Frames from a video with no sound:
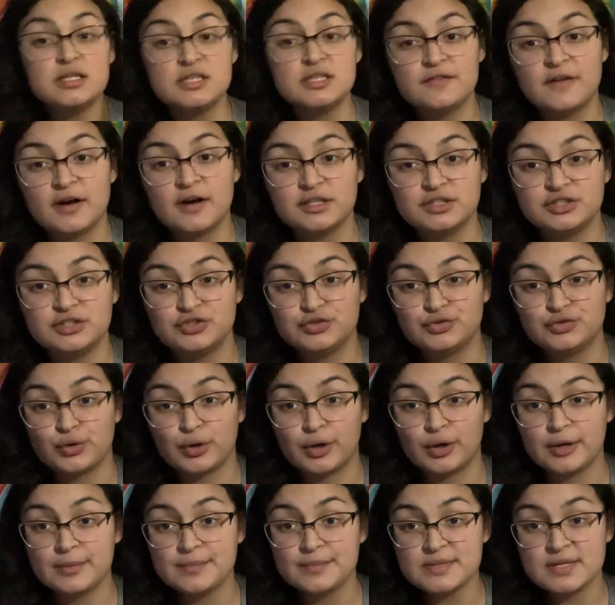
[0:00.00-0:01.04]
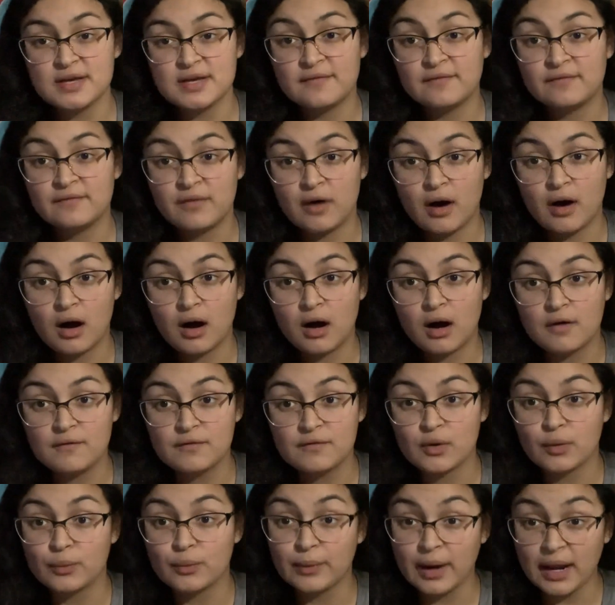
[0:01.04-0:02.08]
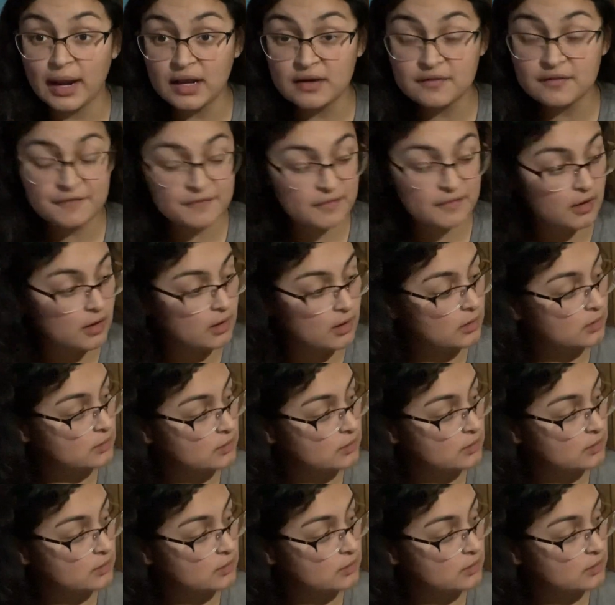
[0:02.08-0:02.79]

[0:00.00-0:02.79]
of our storms involve rainfall.